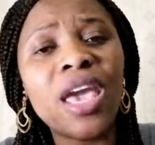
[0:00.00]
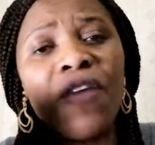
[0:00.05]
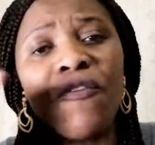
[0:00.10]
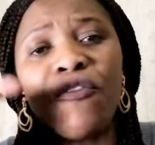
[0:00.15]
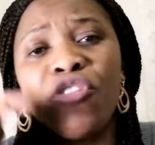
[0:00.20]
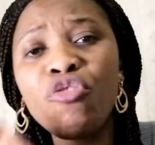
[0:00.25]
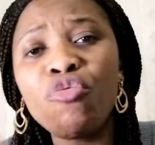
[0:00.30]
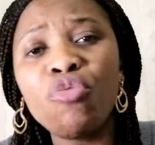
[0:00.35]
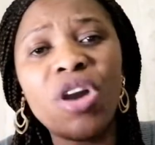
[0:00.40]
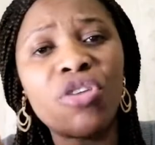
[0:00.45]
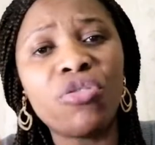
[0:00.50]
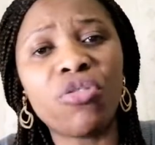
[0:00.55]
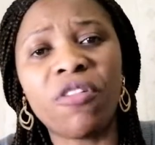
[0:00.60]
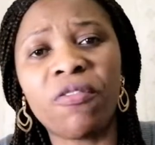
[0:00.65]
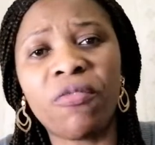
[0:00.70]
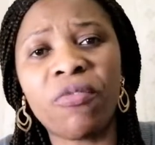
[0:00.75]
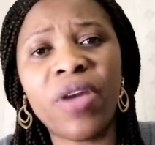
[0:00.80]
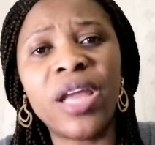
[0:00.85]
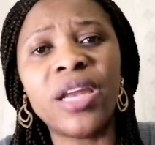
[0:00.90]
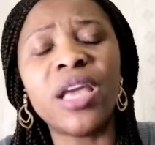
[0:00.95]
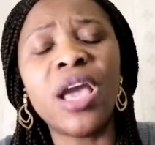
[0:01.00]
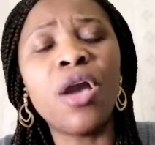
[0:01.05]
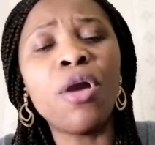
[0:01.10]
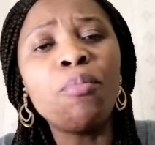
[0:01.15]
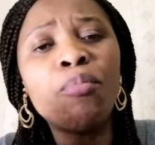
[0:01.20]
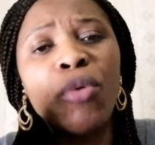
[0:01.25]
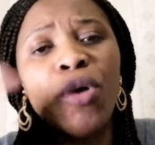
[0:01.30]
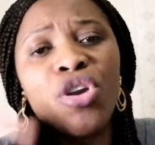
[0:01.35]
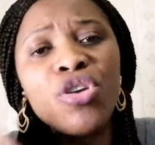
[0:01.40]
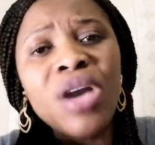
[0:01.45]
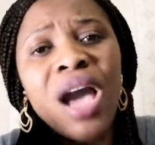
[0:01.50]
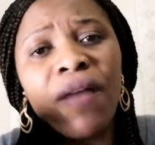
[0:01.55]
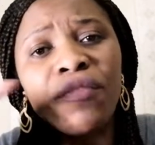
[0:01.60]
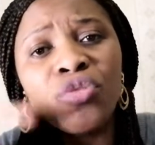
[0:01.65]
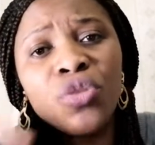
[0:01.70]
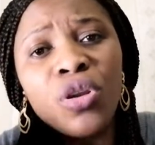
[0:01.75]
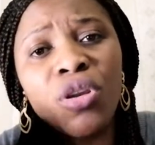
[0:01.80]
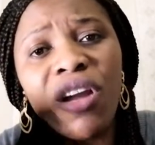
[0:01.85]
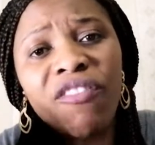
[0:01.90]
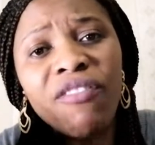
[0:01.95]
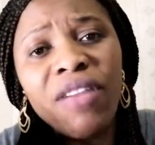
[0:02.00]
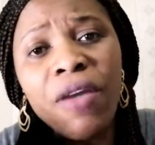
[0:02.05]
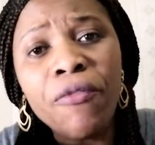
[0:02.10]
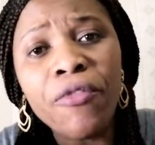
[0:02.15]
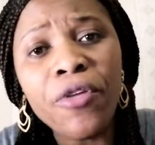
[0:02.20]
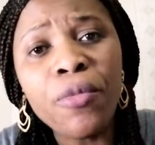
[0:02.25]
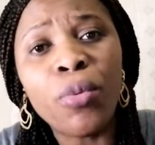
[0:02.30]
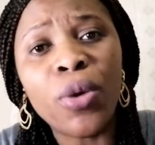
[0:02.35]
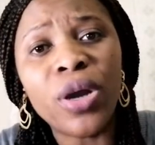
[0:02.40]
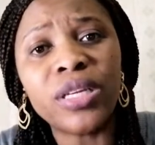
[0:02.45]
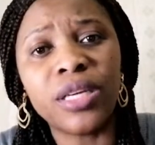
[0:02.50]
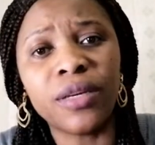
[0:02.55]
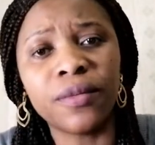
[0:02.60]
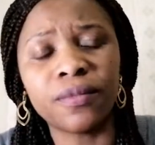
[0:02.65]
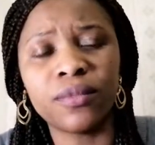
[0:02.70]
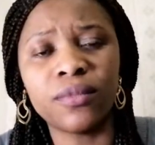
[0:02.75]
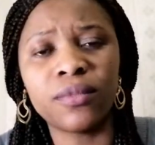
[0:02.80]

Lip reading: everyone your friend, but you have to love everybody.